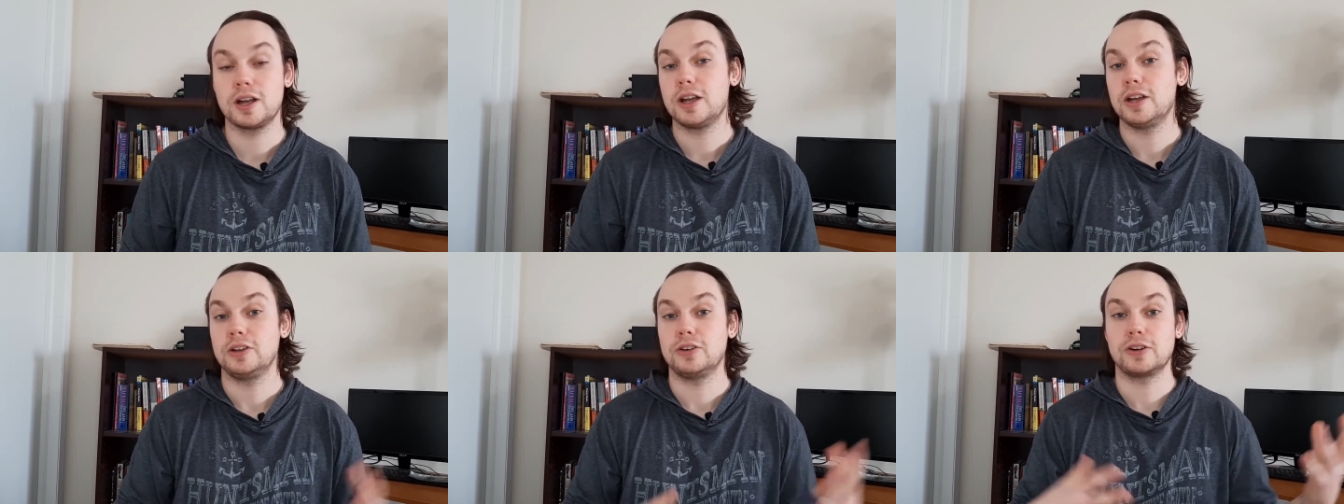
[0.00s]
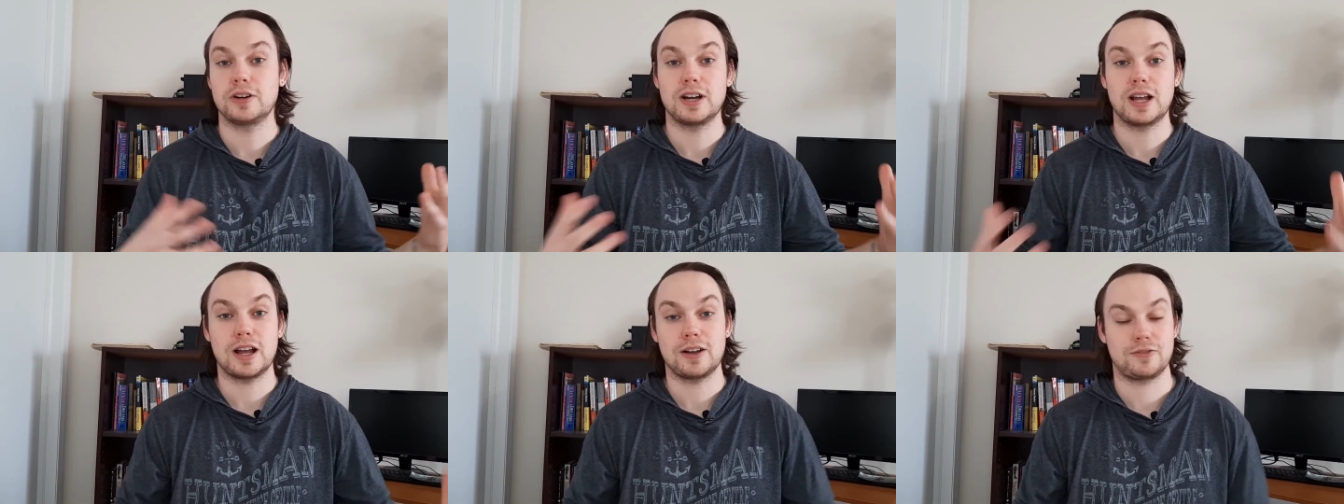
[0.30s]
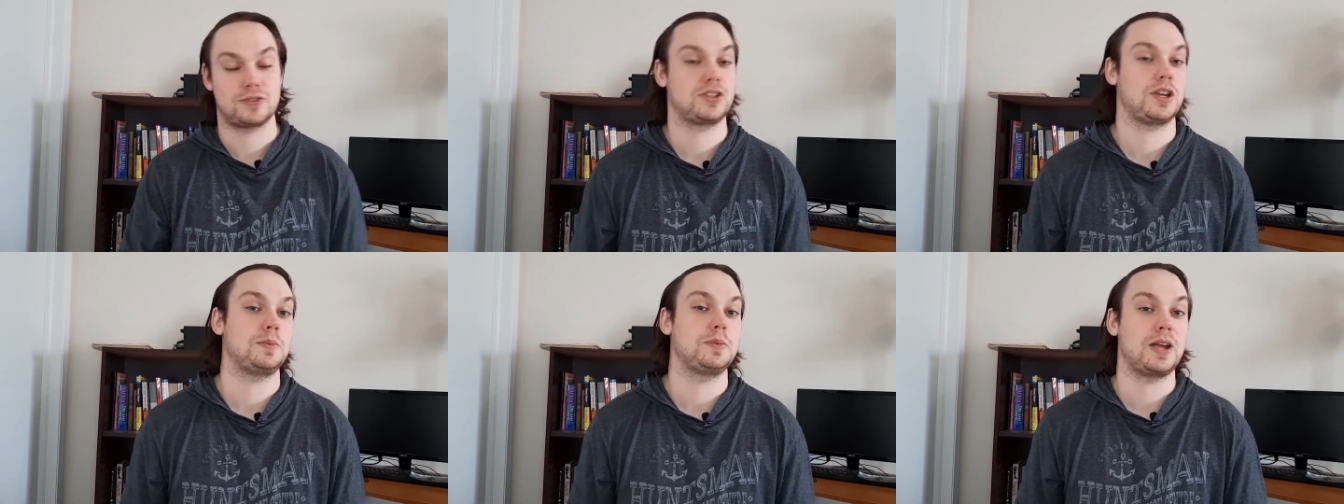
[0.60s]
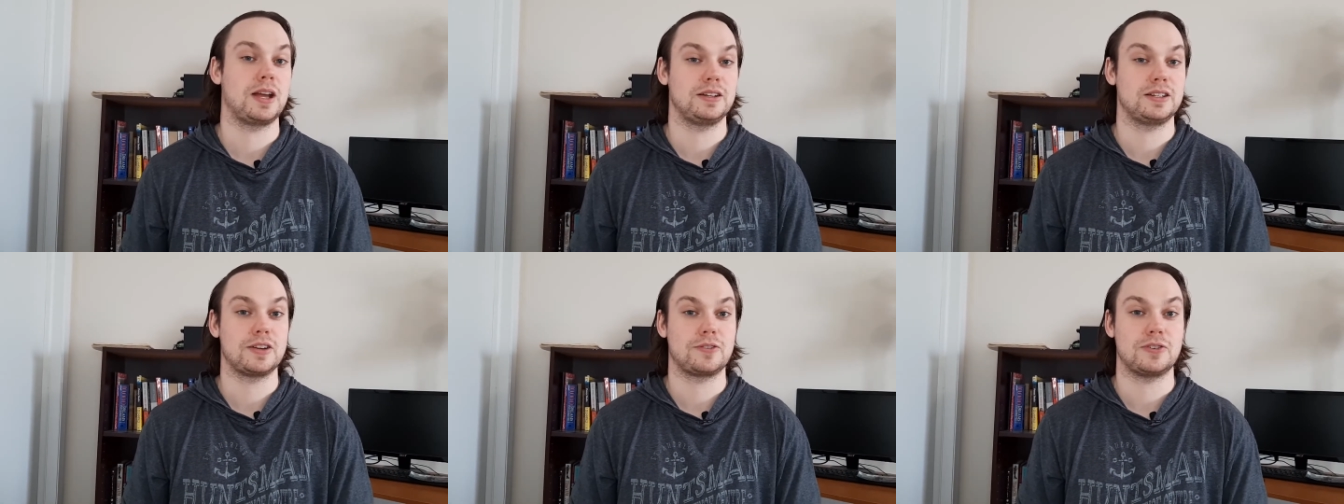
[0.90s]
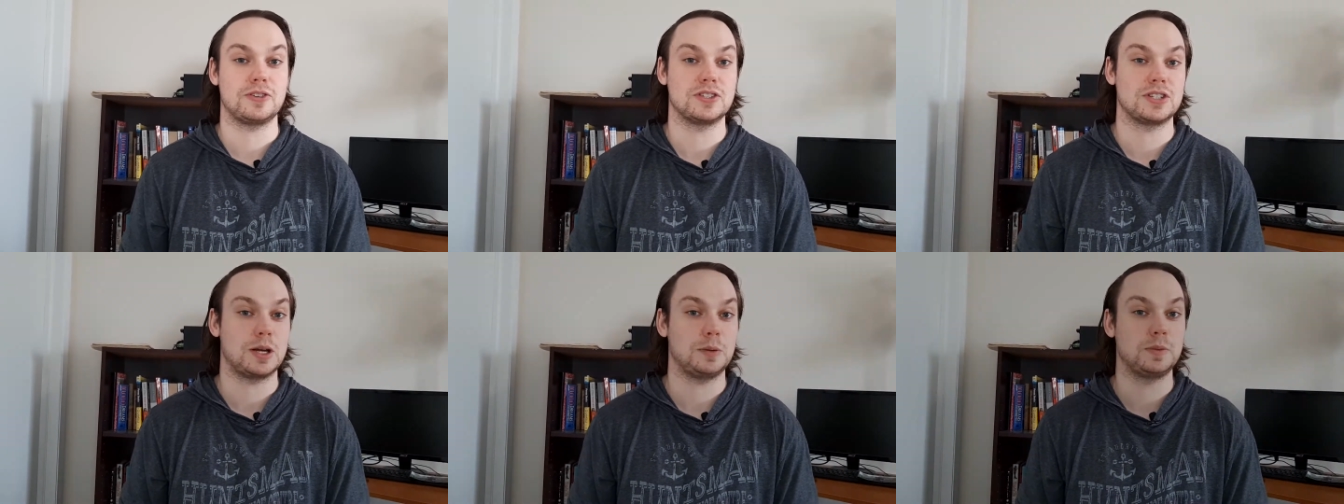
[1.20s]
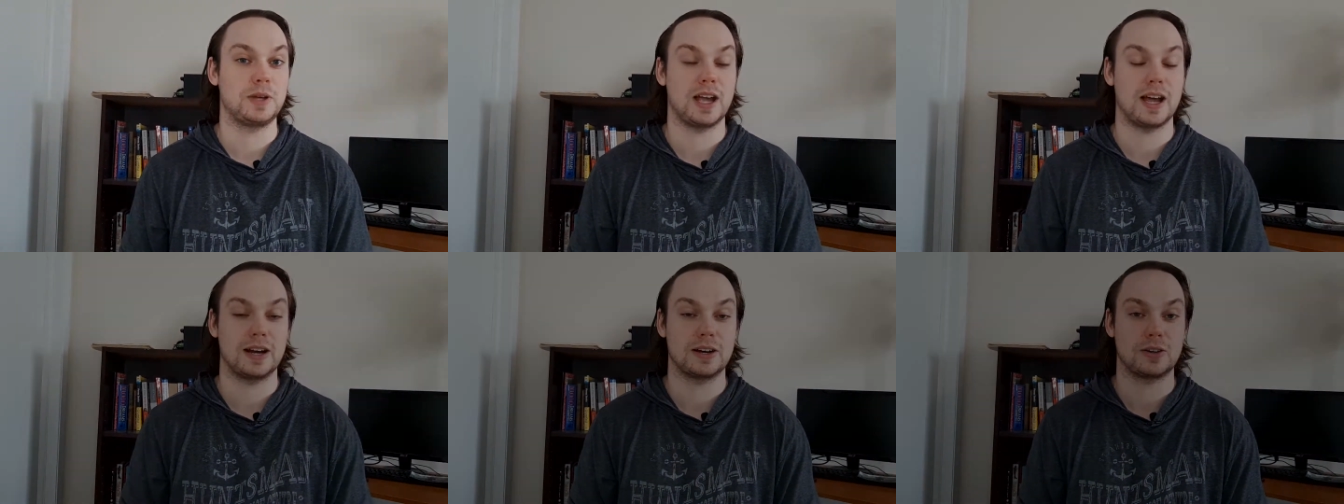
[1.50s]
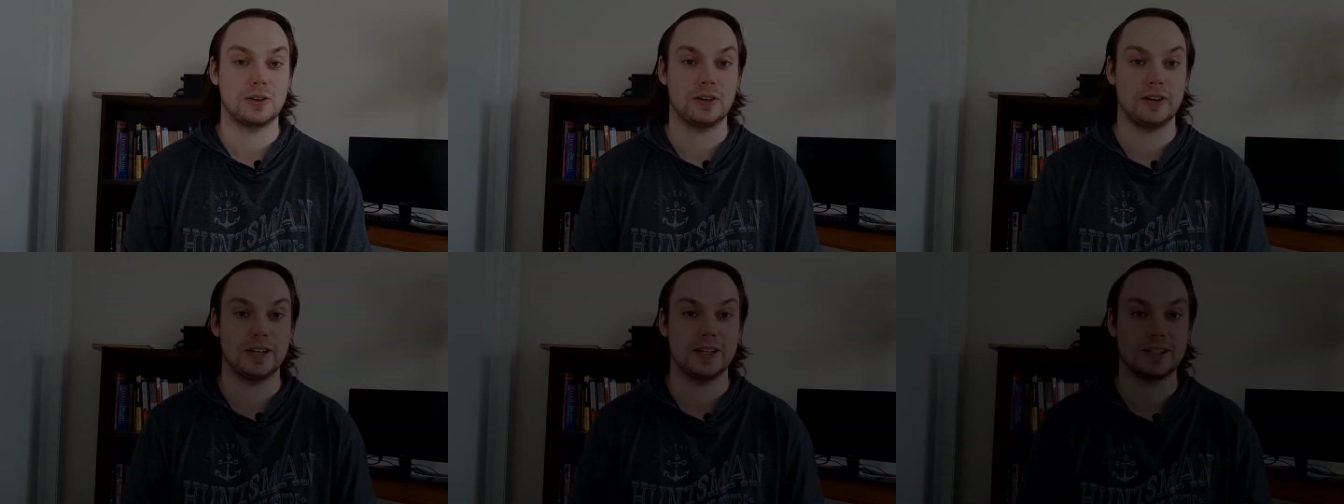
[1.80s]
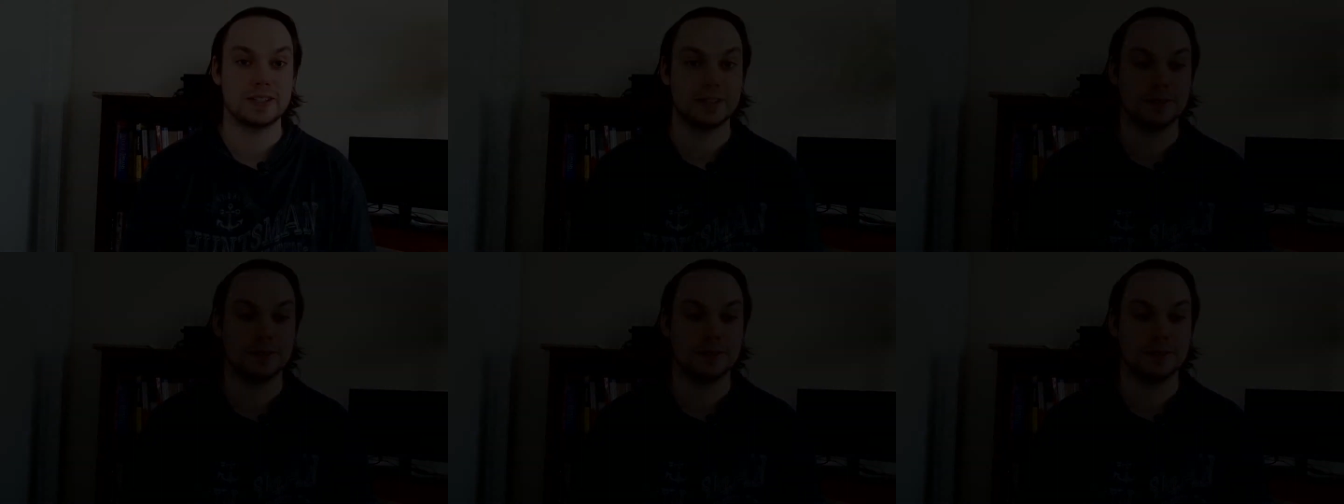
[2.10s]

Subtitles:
you're going to have different subcategories.